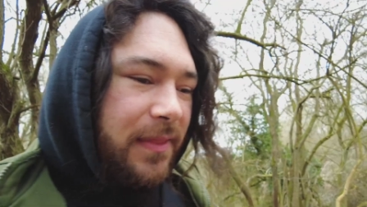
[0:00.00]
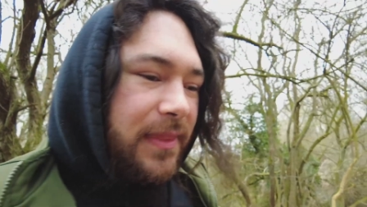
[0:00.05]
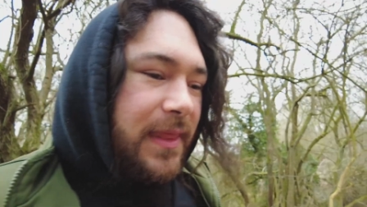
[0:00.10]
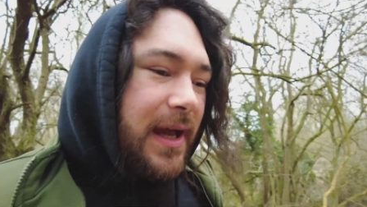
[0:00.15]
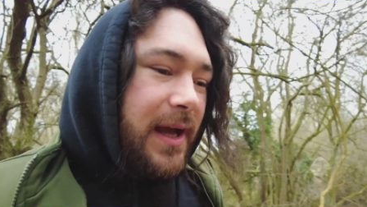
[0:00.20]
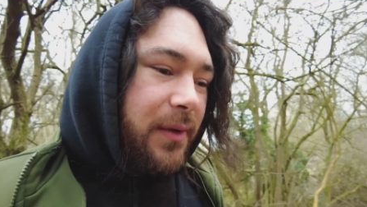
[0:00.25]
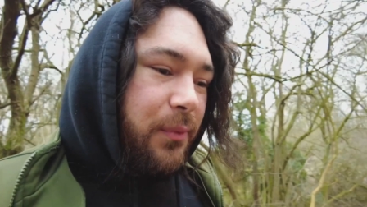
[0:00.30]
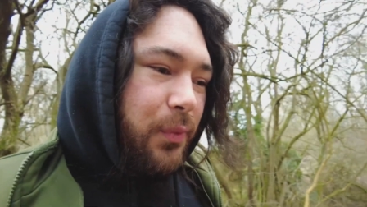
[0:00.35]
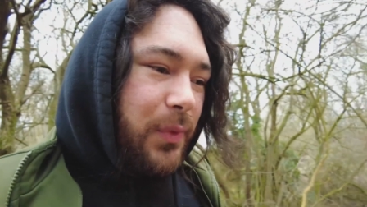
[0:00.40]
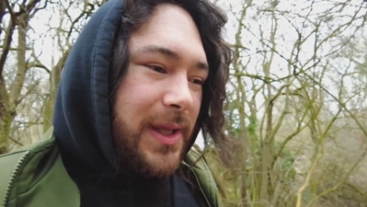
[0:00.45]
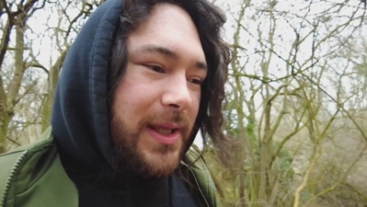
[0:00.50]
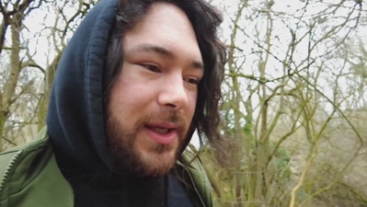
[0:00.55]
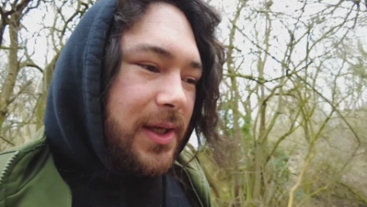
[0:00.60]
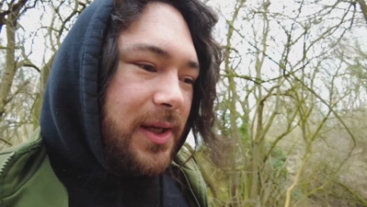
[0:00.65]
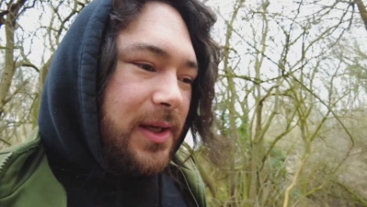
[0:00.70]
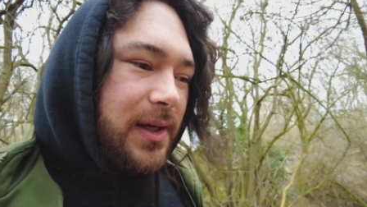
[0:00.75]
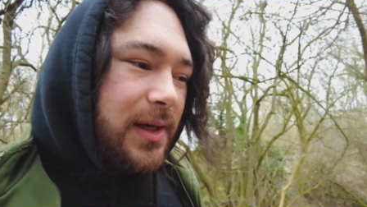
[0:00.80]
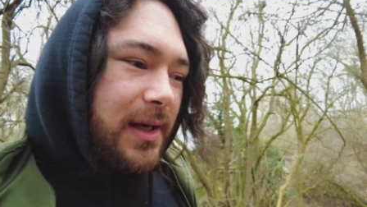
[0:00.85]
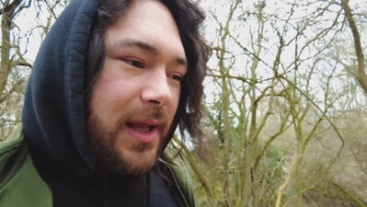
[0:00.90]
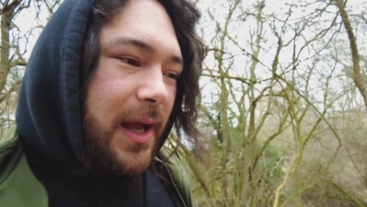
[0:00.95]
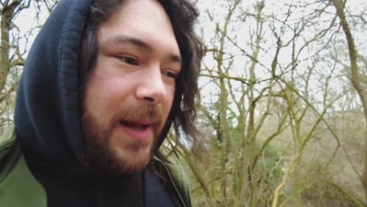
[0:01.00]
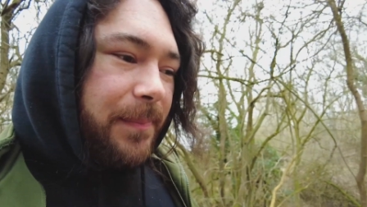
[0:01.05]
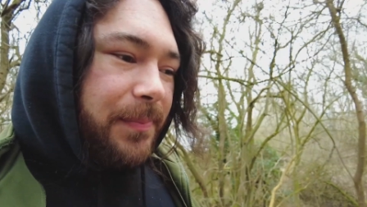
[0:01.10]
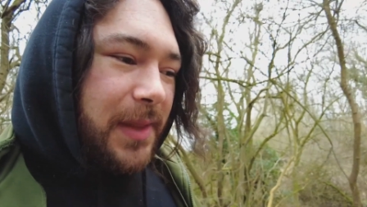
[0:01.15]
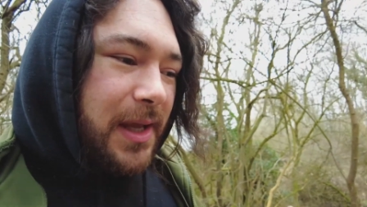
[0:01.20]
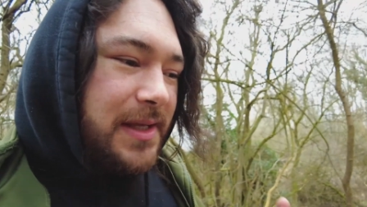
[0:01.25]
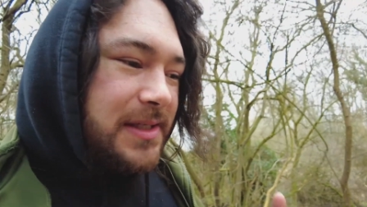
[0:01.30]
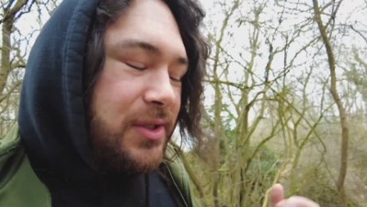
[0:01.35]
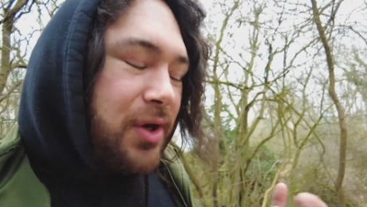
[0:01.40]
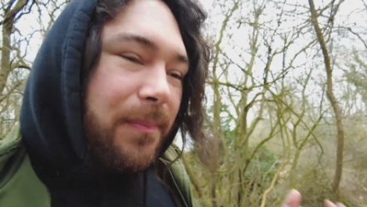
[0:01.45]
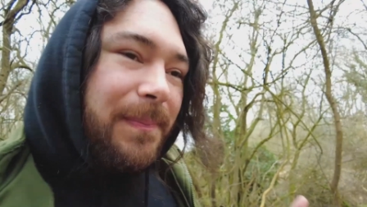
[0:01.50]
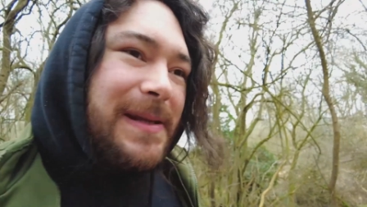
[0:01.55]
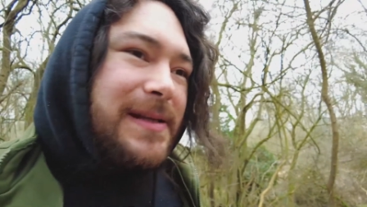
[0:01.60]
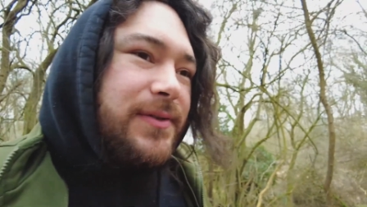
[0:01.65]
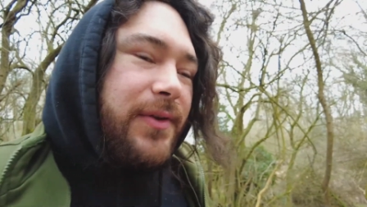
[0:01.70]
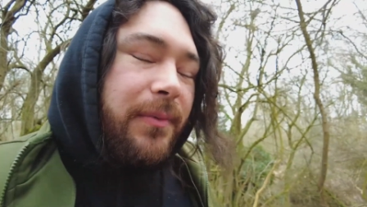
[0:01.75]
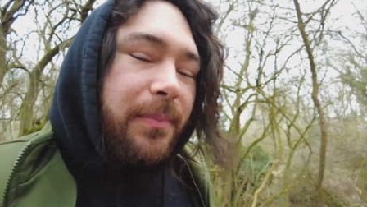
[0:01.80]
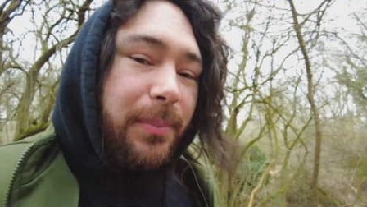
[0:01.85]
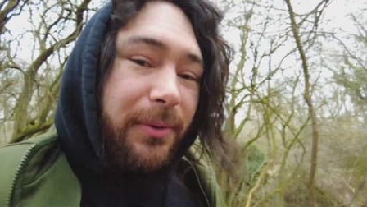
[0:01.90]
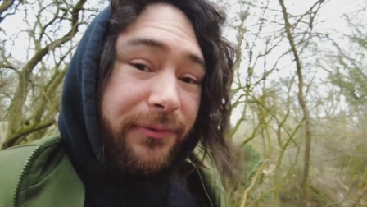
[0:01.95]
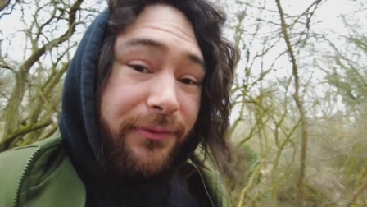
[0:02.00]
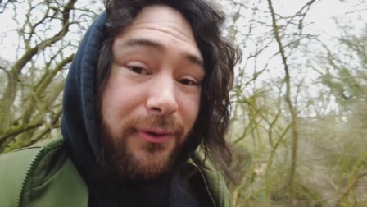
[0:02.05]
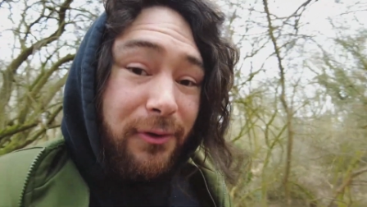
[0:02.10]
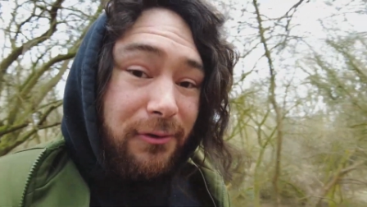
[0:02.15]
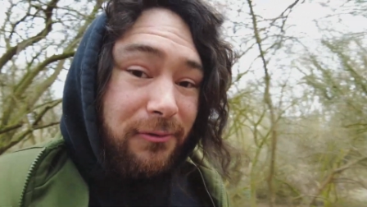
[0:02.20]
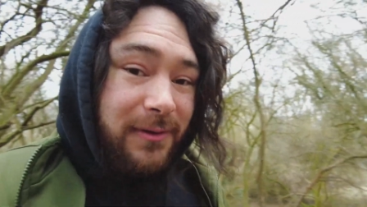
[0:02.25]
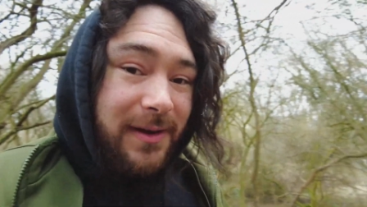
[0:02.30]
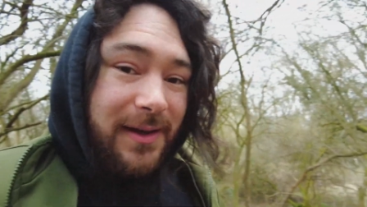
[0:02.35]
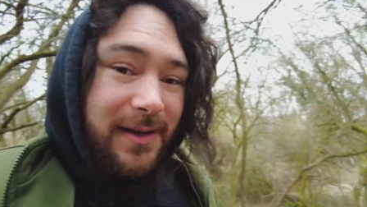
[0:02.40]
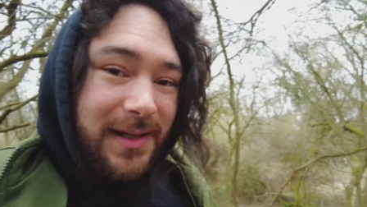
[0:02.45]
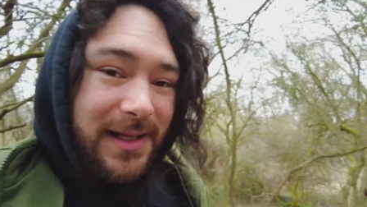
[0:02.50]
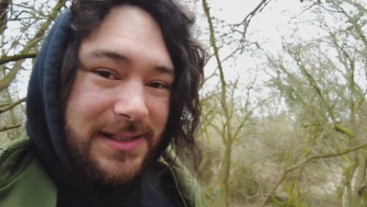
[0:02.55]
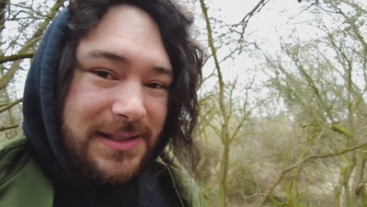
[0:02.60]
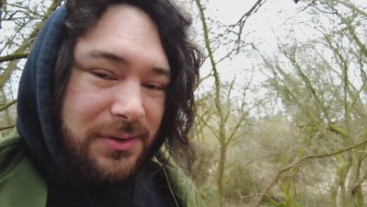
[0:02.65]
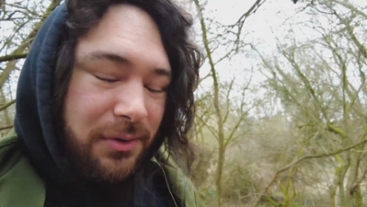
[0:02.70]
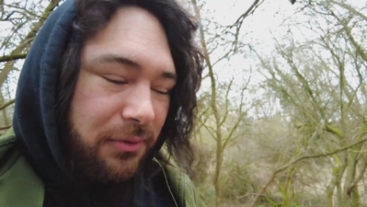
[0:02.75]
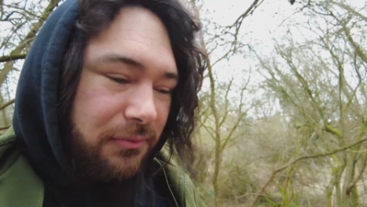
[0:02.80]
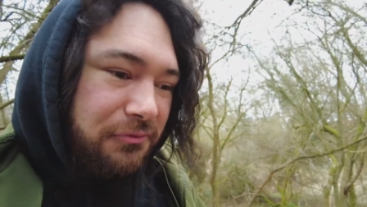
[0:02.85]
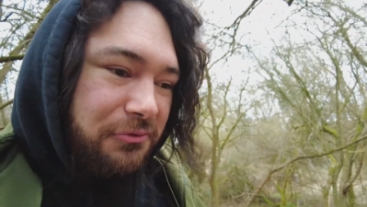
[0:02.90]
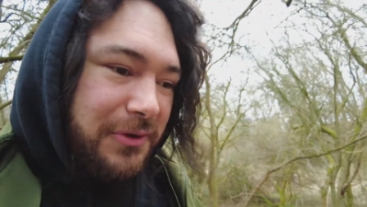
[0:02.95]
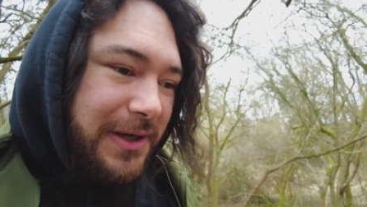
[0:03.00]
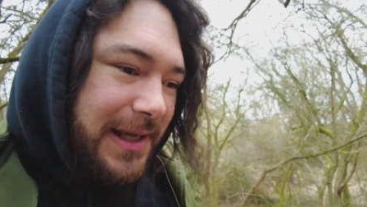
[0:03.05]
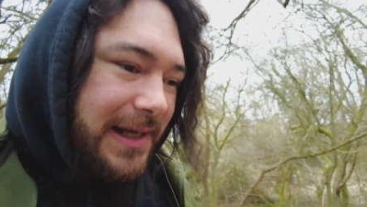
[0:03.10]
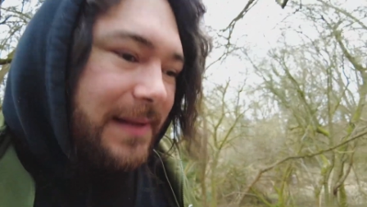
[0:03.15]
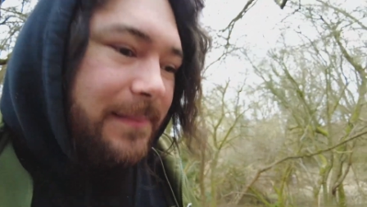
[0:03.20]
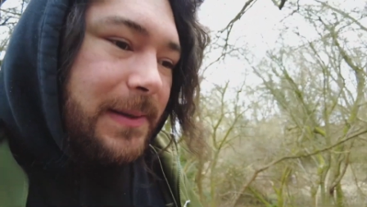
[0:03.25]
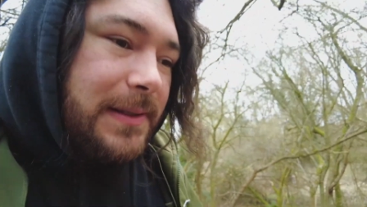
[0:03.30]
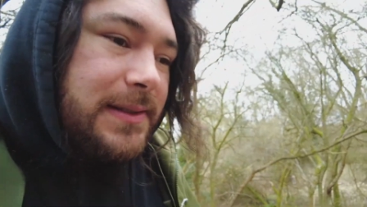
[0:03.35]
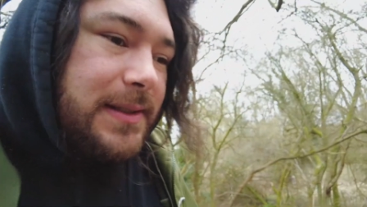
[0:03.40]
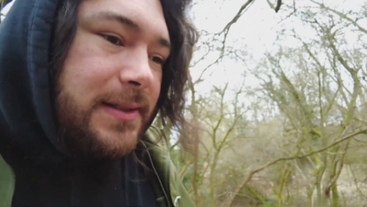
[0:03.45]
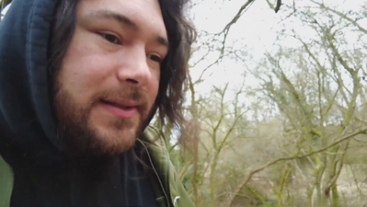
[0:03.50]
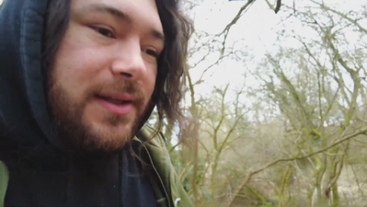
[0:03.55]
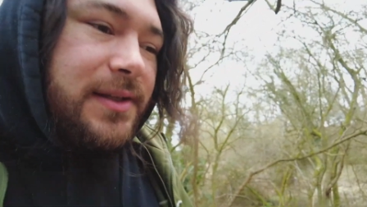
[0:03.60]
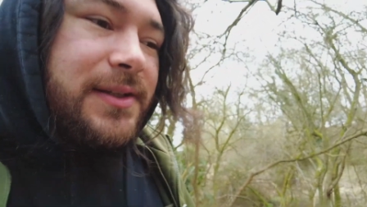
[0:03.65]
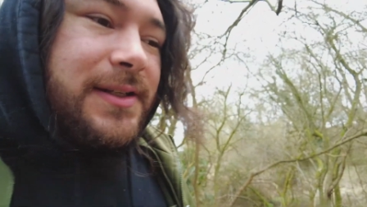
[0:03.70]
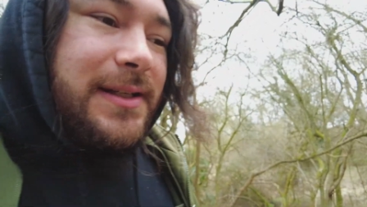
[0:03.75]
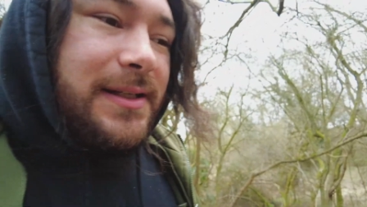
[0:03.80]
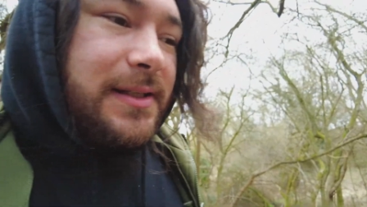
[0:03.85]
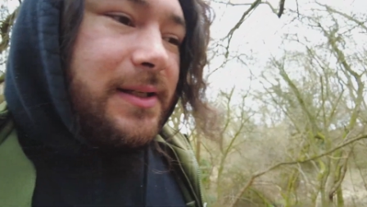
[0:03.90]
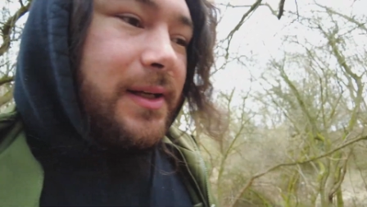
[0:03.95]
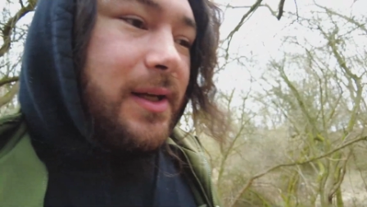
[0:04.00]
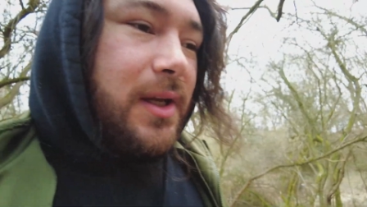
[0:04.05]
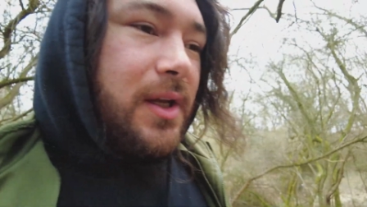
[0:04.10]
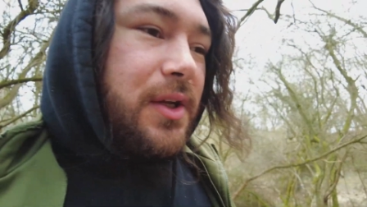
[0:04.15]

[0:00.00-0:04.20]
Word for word: that we can um, that has not been done before really it's not really been studied